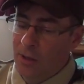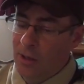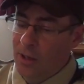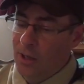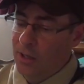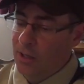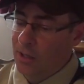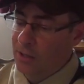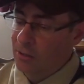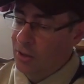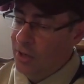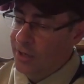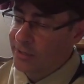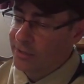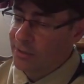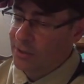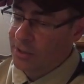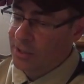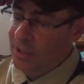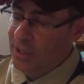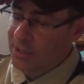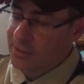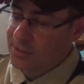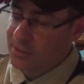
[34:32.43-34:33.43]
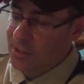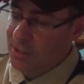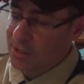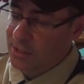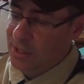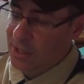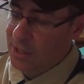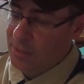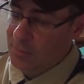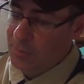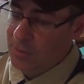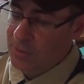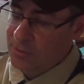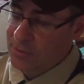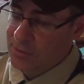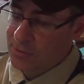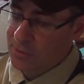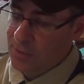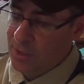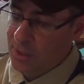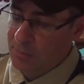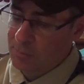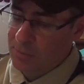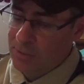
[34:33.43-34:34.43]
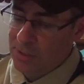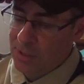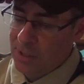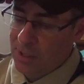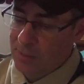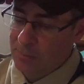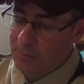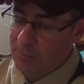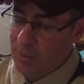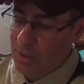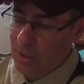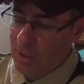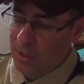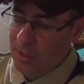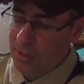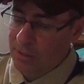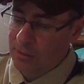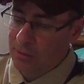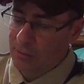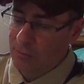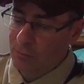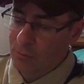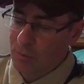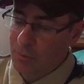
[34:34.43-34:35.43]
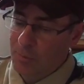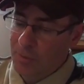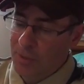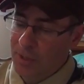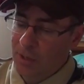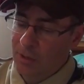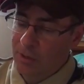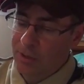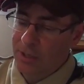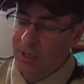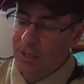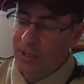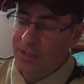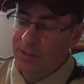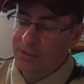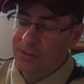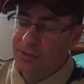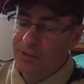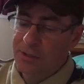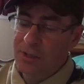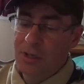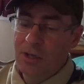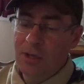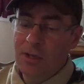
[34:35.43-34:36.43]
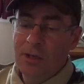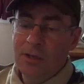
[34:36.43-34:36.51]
And I like the case that came in, so that became my repair case.